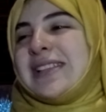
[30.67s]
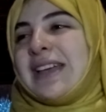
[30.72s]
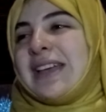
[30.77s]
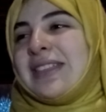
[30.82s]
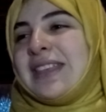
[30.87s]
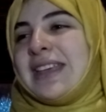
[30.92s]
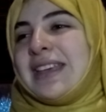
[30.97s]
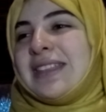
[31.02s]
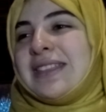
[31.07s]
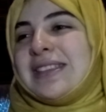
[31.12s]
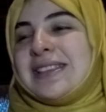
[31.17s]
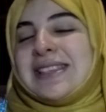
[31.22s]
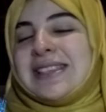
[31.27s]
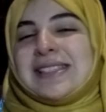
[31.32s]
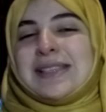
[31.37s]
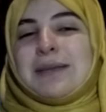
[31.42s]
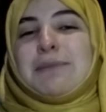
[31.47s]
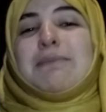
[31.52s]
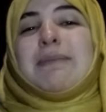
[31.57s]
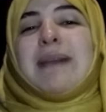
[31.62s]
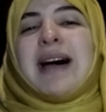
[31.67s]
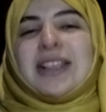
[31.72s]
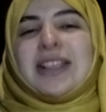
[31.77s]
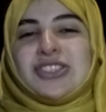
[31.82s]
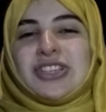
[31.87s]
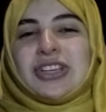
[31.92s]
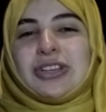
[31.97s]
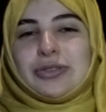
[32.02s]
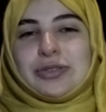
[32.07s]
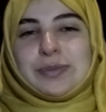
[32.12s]
I think this is a
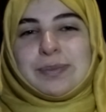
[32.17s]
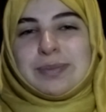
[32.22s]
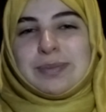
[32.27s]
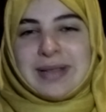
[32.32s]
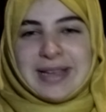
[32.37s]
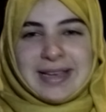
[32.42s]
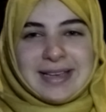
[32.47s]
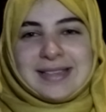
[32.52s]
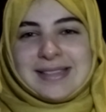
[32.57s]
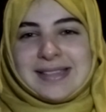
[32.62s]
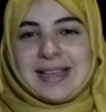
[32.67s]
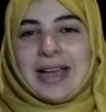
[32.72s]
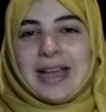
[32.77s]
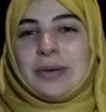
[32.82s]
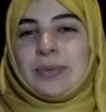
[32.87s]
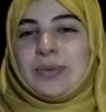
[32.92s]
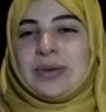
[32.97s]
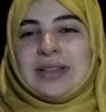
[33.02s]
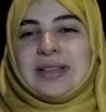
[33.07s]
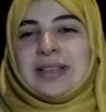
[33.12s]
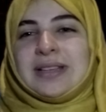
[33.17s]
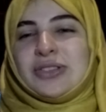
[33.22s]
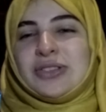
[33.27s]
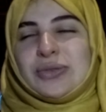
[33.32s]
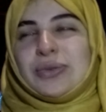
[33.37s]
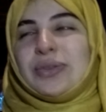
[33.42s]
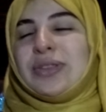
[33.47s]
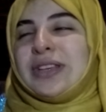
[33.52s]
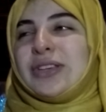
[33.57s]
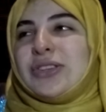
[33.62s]
magical place. I really
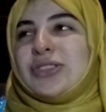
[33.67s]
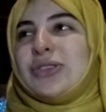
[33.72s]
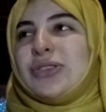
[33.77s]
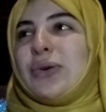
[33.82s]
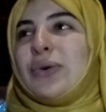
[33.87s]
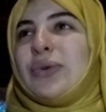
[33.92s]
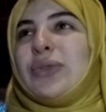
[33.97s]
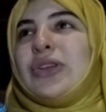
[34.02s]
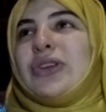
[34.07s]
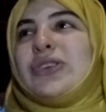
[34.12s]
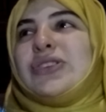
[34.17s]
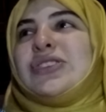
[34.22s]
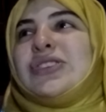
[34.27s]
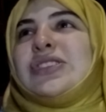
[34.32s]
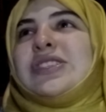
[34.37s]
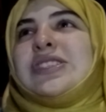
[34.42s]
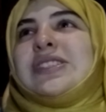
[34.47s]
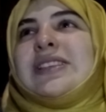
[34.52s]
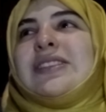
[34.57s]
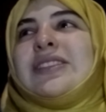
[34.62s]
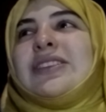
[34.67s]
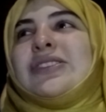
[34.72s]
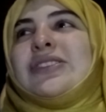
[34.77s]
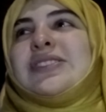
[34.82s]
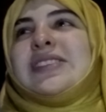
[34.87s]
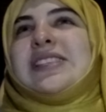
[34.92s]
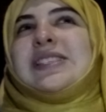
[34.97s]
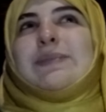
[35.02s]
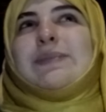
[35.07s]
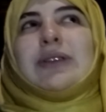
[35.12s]
do think so. There's a, there's
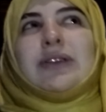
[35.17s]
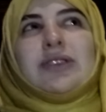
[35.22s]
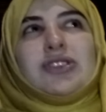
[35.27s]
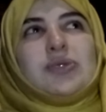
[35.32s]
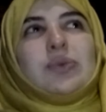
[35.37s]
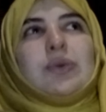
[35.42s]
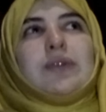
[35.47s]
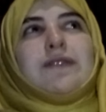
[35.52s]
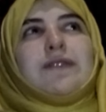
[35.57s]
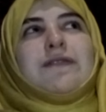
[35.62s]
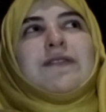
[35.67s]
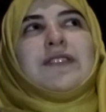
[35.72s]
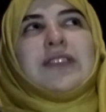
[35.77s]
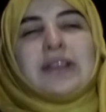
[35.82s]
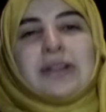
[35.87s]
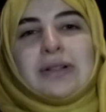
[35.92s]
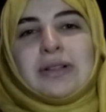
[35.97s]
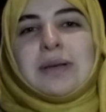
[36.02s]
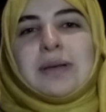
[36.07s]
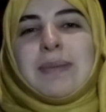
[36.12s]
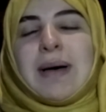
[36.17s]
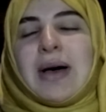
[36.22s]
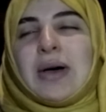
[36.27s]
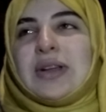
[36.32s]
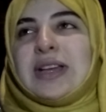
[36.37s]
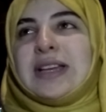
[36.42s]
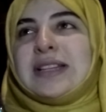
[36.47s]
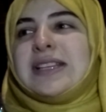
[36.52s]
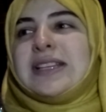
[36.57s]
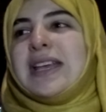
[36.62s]
a spiritual feel about
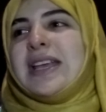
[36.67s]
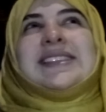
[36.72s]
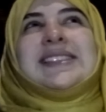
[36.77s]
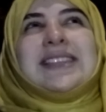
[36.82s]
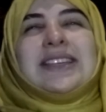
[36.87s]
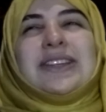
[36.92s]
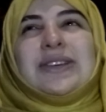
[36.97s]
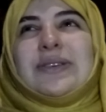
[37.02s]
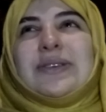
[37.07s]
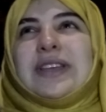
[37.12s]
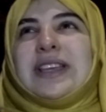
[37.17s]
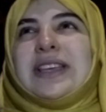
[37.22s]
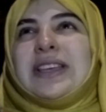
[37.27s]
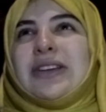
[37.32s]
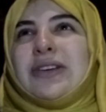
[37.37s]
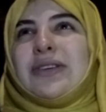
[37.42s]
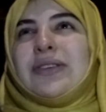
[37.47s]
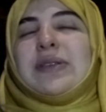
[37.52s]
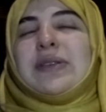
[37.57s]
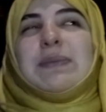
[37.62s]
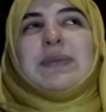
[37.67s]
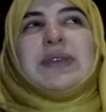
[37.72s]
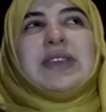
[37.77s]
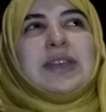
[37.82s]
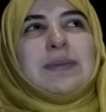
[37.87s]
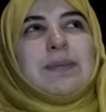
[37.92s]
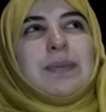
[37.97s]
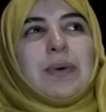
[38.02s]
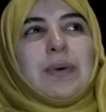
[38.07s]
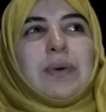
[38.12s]
it. Scenery here, the
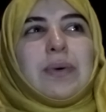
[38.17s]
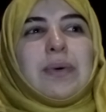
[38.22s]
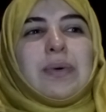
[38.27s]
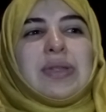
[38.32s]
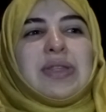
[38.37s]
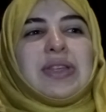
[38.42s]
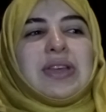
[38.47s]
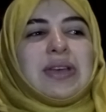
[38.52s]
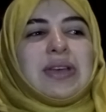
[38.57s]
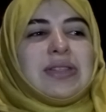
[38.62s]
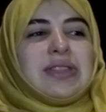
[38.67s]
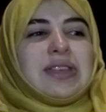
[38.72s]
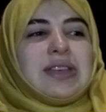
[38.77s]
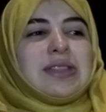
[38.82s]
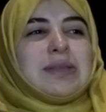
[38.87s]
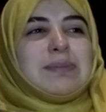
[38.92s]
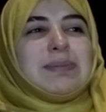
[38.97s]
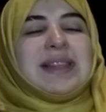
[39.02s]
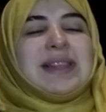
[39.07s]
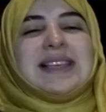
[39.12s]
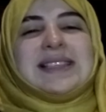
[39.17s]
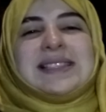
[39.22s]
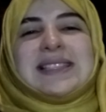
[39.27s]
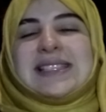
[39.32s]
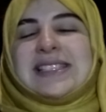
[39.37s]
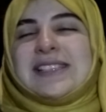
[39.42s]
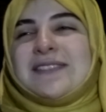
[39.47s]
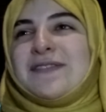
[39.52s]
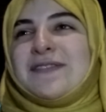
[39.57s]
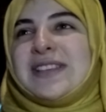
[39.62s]
people, the, the, the
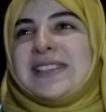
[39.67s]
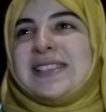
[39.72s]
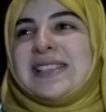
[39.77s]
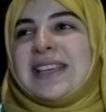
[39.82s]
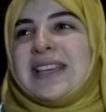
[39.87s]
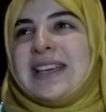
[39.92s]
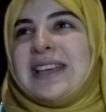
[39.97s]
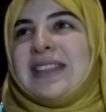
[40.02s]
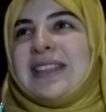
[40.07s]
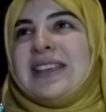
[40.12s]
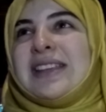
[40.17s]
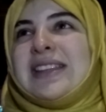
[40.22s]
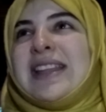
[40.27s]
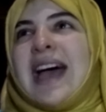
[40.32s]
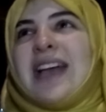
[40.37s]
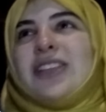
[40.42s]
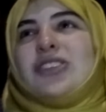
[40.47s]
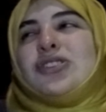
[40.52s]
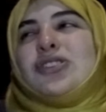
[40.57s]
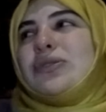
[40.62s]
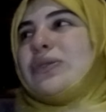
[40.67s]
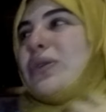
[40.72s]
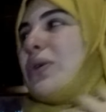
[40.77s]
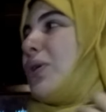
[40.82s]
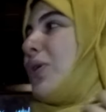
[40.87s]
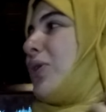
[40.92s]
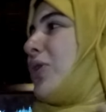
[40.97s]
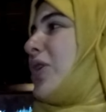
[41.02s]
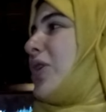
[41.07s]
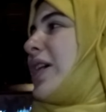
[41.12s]
places to visit, the
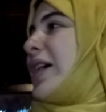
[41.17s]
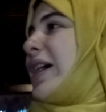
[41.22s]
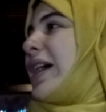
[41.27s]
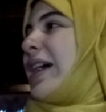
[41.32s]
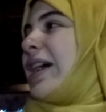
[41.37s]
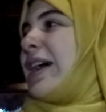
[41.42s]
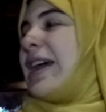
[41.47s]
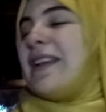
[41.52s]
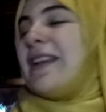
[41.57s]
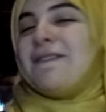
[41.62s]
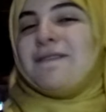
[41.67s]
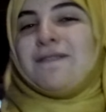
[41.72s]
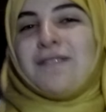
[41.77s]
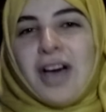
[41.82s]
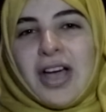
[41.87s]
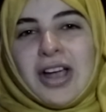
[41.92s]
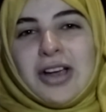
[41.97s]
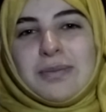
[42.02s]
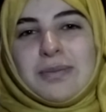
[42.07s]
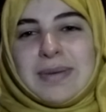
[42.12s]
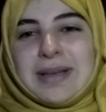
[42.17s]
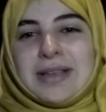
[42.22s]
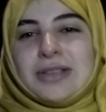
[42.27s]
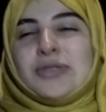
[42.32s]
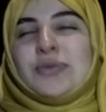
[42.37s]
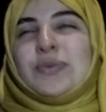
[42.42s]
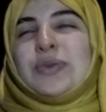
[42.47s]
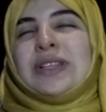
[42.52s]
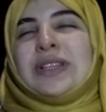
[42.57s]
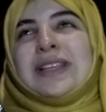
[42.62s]
natural uh,
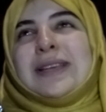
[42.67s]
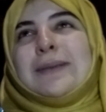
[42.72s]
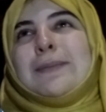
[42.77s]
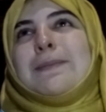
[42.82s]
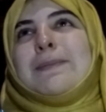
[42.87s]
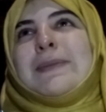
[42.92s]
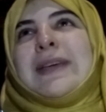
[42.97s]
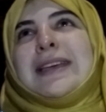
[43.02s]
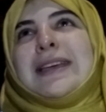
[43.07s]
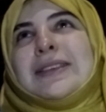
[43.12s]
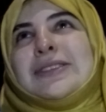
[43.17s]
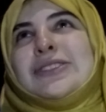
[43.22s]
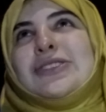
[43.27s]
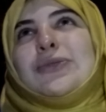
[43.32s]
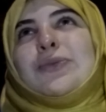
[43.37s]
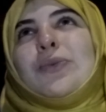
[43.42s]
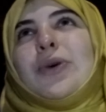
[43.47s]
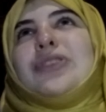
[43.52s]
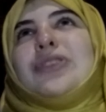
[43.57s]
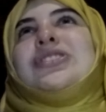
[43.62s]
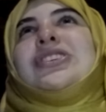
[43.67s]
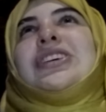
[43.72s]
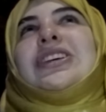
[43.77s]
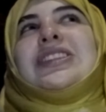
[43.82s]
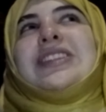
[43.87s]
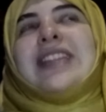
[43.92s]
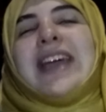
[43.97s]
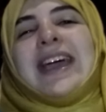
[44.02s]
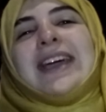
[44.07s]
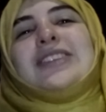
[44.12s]
environment really makes you want to
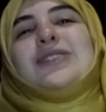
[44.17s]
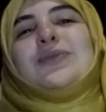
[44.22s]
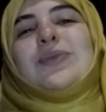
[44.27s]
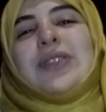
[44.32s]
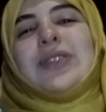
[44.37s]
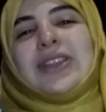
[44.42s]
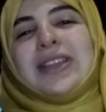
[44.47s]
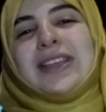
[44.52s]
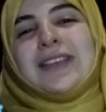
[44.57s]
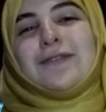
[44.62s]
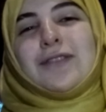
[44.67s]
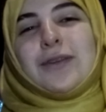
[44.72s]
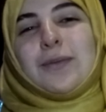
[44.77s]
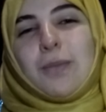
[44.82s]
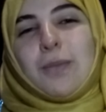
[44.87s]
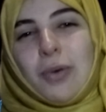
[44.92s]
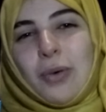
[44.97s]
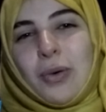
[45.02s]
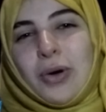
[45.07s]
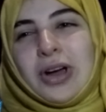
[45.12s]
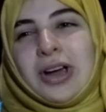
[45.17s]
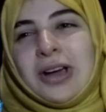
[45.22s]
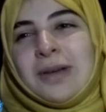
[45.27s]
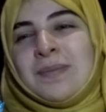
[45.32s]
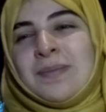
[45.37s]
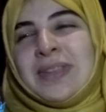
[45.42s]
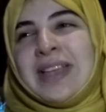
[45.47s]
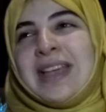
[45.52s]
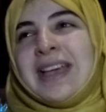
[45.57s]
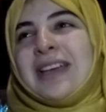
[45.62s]
connect with it even more.
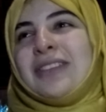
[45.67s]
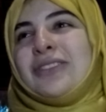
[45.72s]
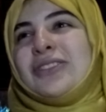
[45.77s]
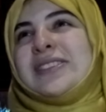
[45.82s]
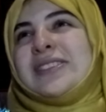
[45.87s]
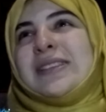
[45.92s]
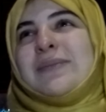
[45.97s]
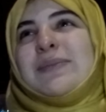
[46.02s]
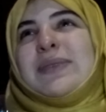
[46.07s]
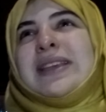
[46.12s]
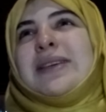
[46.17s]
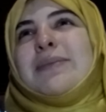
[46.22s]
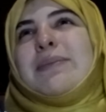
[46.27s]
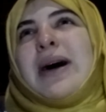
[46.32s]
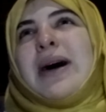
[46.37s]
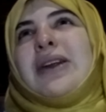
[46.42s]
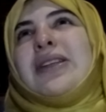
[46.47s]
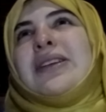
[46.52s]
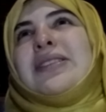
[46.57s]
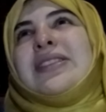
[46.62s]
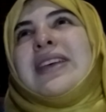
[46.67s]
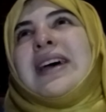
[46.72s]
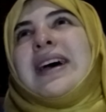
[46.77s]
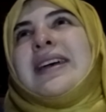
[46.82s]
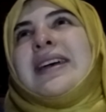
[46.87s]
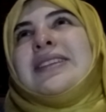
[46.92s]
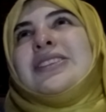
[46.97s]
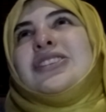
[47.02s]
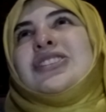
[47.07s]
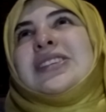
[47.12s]
And there's something about it
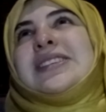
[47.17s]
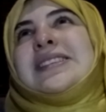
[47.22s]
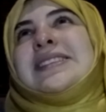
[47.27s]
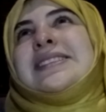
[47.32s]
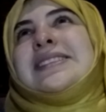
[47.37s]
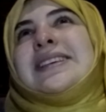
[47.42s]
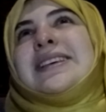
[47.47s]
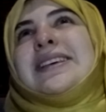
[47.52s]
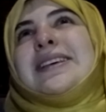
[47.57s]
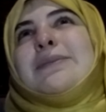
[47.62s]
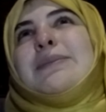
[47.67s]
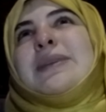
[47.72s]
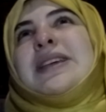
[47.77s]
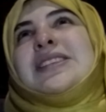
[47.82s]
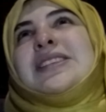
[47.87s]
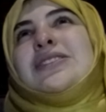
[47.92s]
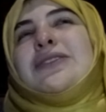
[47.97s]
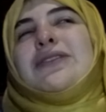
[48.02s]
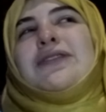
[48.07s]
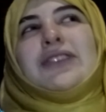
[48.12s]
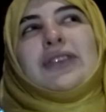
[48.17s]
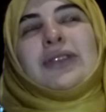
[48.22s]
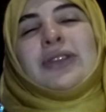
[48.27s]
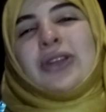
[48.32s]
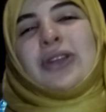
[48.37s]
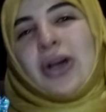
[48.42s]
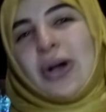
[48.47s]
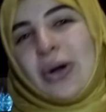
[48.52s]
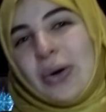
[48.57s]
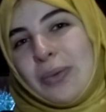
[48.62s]
that just makes you feel
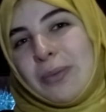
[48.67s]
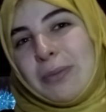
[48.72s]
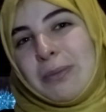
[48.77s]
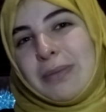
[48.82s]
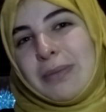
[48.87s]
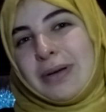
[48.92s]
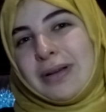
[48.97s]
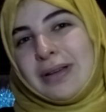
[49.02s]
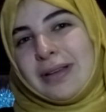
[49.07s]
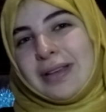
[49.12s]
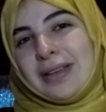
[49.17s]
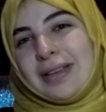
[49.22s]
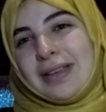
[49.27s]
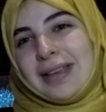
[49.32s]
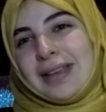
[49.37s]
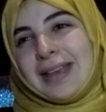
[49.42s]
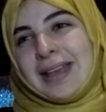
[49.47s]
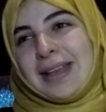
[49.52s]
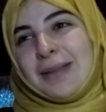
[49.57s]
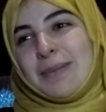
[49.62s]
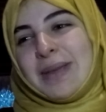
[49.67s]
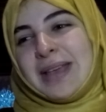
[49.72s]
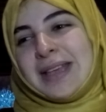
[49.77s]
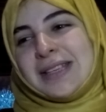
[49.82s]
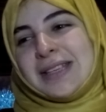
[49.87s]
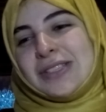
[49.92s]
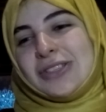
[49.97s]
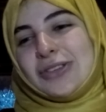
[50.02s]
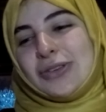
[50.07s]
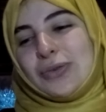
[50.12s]
at home and
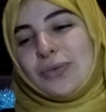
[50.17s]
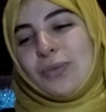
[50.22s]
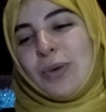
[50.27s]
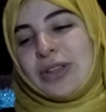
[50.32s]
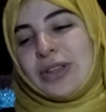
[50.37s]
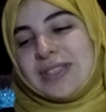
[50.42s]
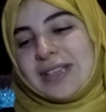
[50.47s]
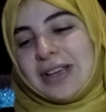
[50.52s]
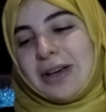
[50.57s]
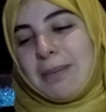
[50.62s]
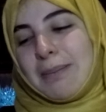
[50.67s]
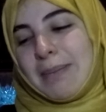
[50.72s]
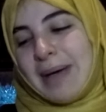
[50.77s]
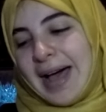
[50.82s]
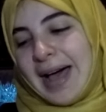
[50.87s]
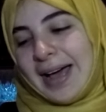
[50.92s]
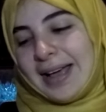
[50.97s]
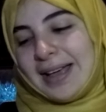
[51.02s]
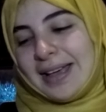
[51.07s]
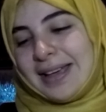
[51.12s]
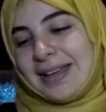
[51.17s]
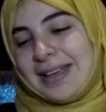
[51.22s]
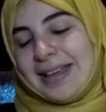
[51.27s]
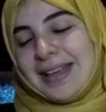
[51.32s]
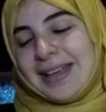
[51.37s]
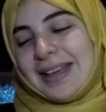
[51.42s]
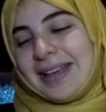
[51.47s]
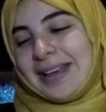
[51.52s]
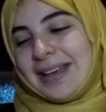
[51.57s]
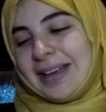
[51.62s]
makes you want to come back.
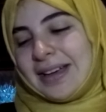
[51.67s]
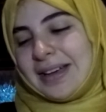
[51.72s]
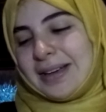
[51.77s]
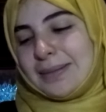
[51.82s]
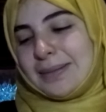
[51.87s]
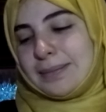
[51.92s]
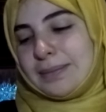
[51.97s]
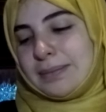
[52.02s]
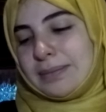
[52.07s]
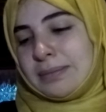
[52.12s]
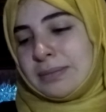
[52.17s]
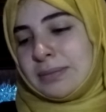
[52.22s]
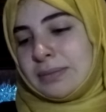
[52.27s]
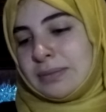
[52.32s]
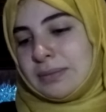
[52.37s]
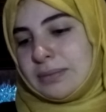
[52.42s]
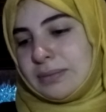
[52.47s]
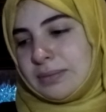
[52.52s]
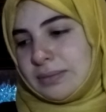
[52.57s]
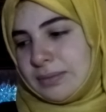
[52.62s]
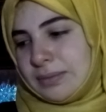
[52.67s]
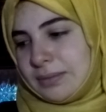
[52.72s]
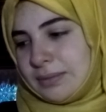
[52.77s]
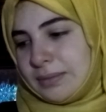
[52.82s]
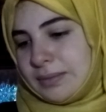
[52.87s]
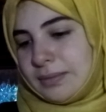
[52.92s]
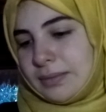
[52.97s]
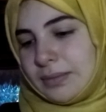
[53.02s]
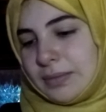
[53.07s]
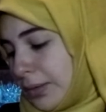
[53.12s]
Um,
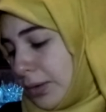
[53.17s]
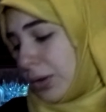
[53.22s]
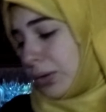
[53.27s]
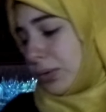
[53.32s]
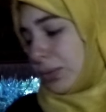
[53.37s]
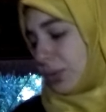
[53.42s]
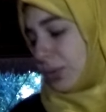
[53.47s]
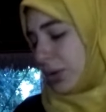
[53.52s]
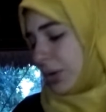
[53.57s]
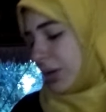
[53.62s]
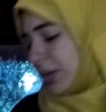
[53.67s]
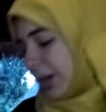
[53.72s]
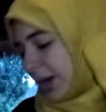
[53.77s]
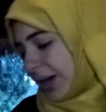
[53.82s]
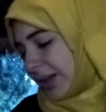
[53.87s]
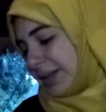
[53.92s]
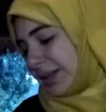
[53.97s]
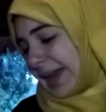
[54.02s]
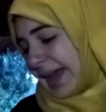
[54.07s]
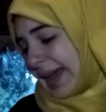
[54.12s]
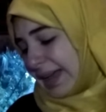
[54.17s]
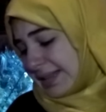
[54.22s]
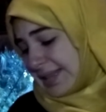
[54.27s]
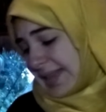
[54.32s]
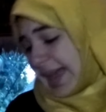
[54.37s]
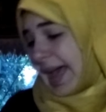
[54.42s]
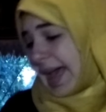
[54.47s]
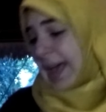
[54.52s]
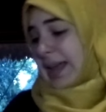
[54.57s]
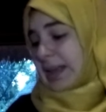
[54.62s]
oh God,
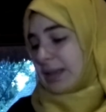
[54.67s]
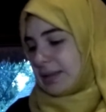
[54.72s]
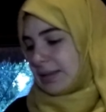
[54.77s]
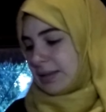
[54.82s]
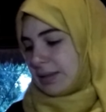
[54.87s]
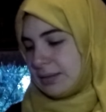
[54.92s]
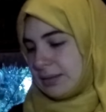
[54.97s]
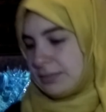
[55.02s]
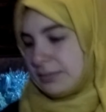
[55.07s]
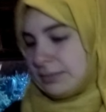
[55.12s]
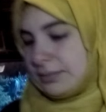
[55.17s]
ants, ants.